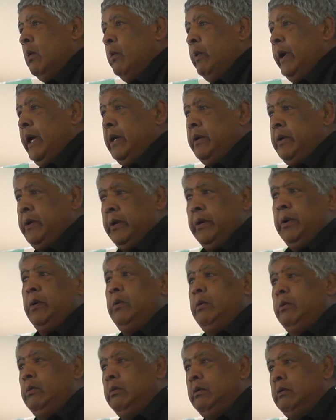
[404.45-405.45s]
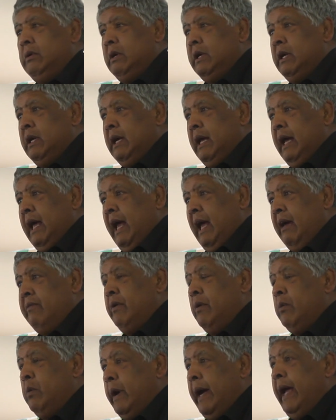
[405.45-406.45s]
We do have
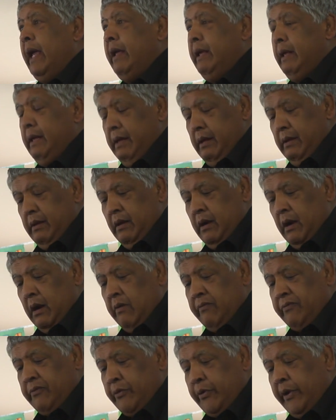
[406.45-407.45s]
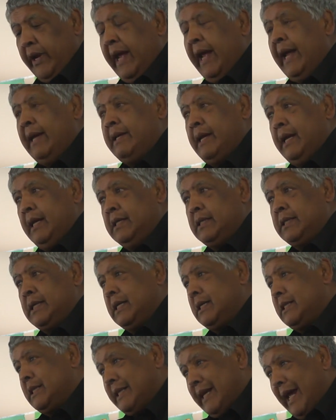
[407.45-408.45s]
a way of creating
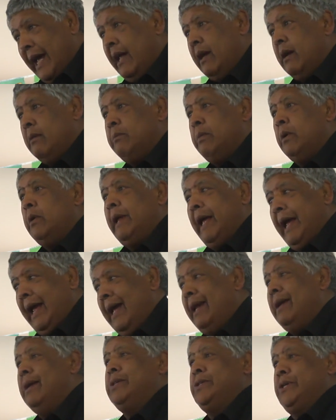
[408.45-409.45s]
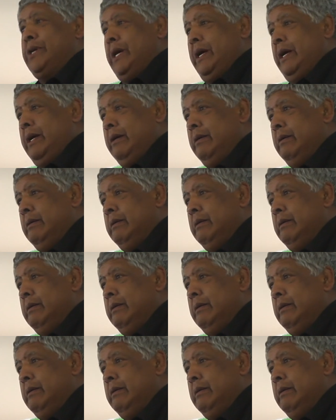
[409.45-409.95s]
sustainable energy